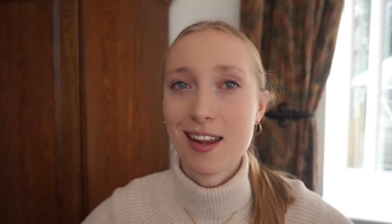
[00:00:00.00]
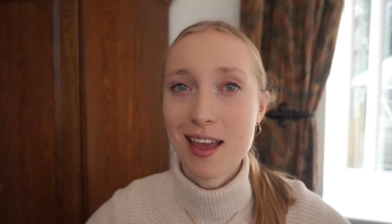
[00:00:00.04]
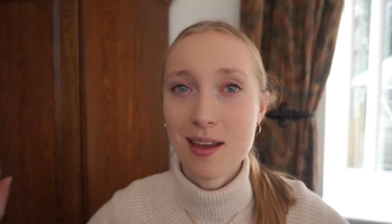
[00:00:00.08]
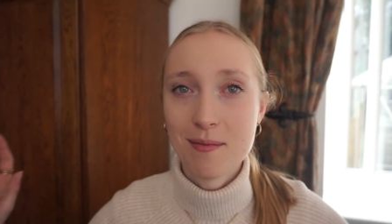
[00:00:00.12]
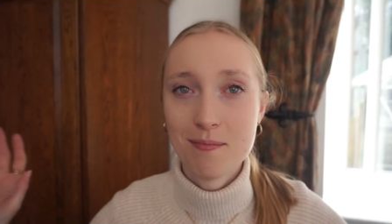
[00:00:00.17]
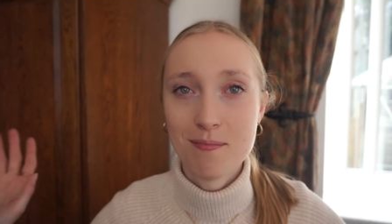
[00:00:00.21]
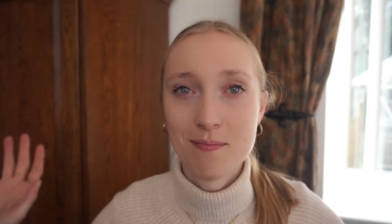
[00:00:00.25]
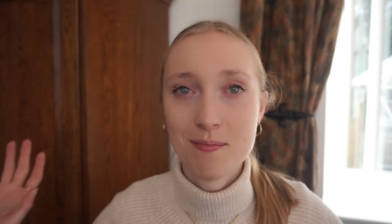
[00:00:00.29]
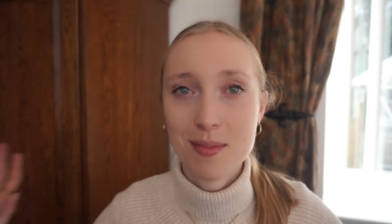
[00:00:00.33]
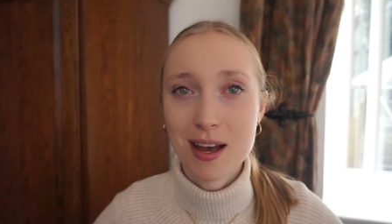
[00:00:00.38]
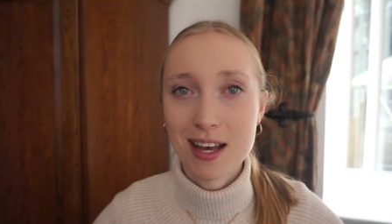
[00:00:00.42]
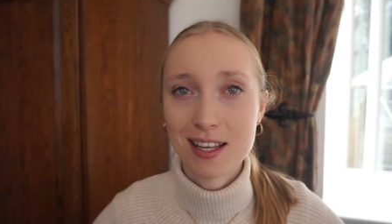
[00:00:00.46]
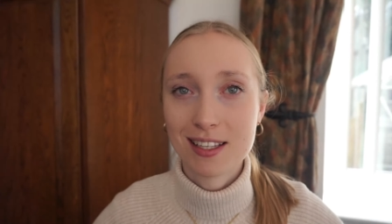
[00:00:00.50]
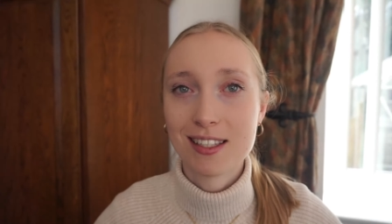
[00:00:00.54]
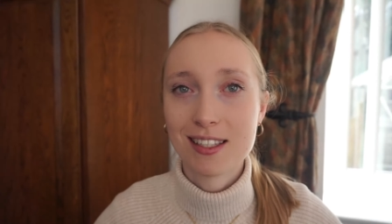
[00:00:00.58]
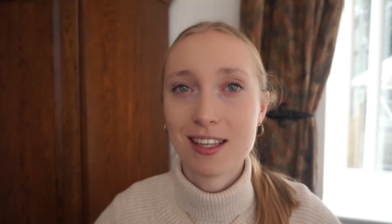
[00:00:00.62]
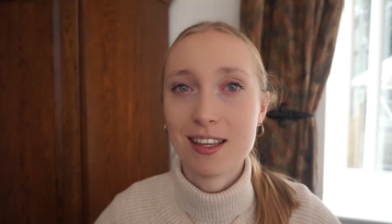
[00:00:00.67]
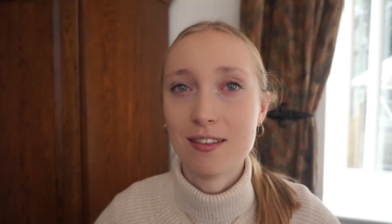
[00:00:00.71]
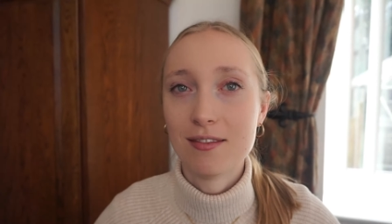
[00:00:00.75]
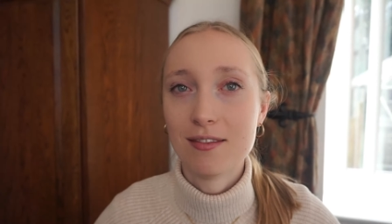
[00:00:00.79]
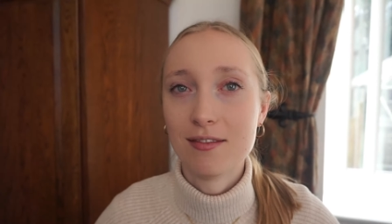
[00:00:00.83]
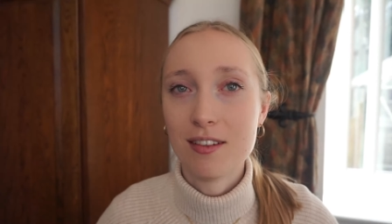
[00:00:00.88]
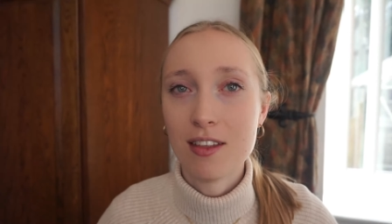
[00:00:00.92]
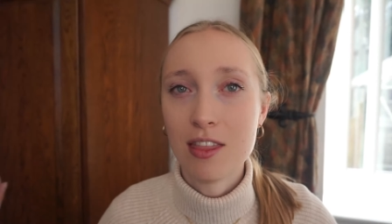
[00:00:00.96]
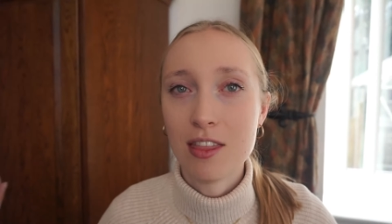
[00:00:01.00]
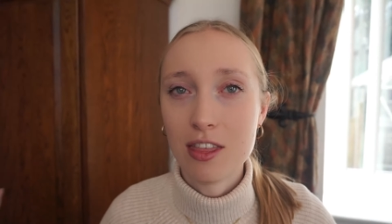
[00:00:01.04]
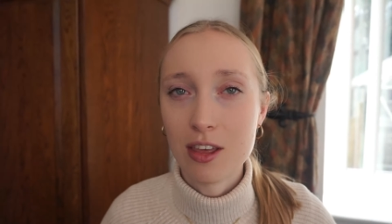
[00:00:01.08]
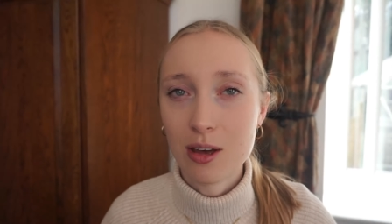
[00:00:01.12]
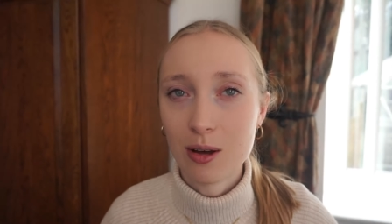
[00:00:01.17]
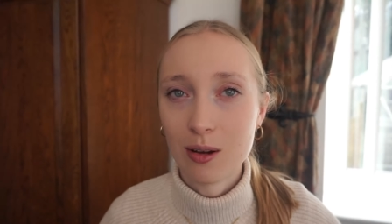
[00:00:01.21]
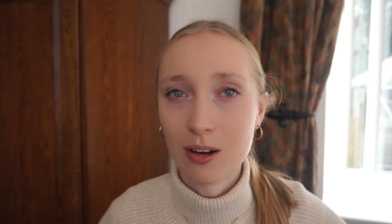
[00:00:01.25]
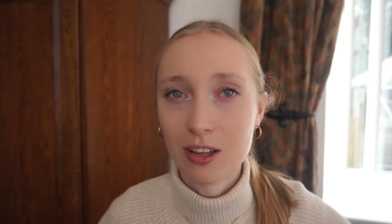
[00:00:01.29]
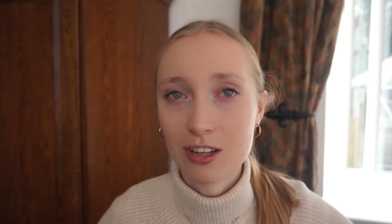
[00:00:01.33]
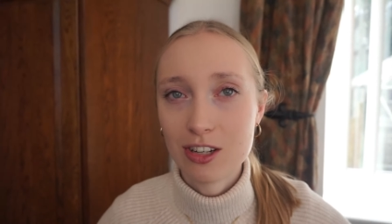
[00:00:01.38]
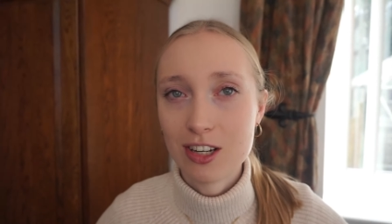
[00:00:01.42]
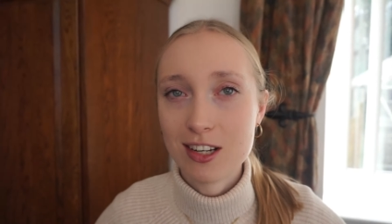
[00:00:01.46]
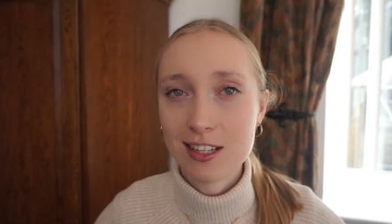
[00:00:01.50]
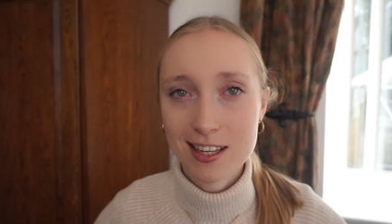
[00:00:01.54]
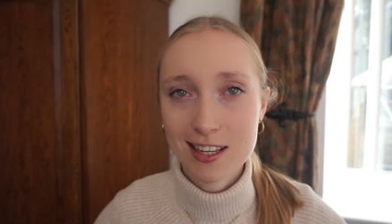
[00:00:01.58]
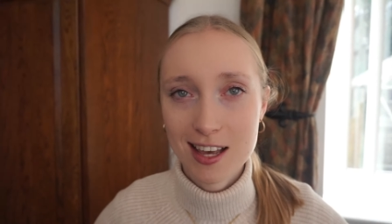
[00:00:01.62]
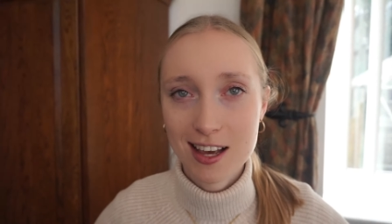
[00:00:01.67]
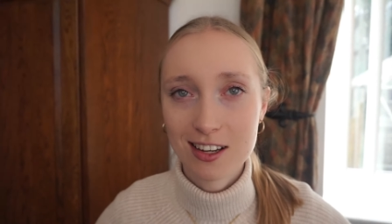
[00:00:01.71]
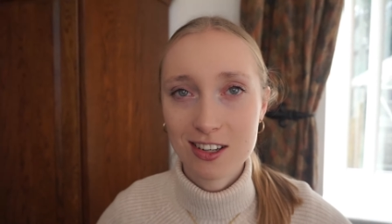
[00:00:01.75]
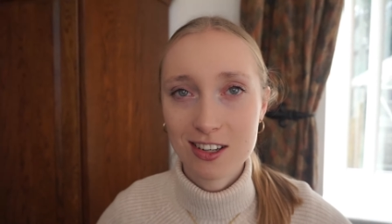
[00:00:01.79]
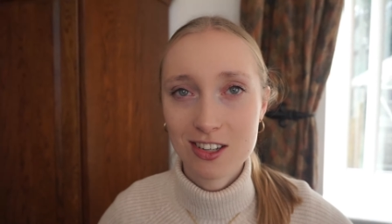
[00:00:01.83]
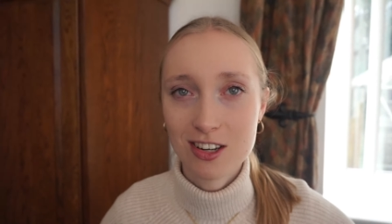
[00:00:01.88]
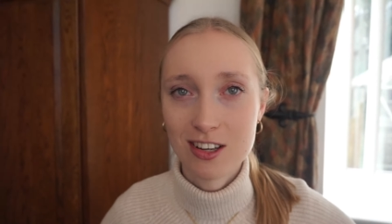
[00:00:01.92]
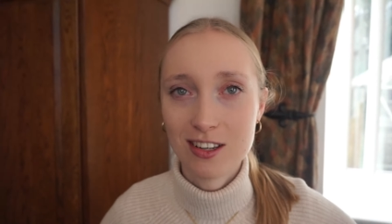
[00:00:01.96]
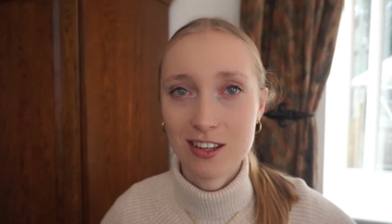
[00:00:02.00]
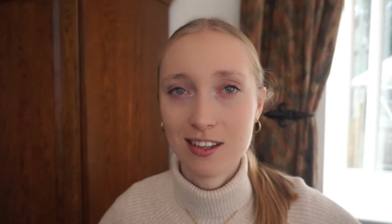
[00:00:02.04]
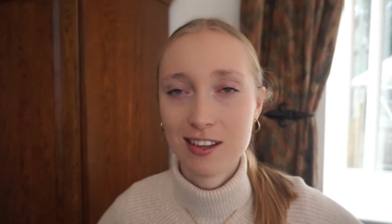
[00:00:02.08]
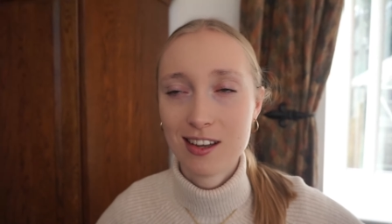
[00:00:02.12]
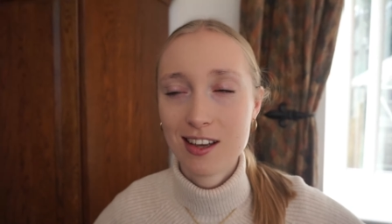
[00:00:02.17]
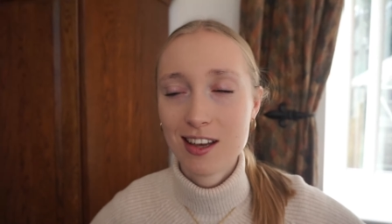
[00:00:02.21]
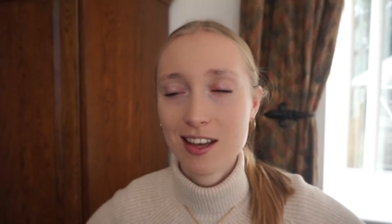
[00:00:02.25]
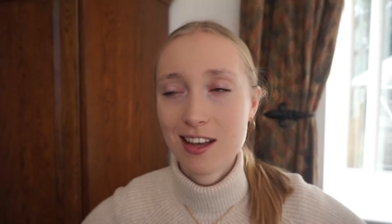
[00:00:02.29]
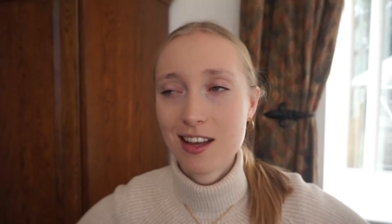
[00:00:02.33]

a massive theology section,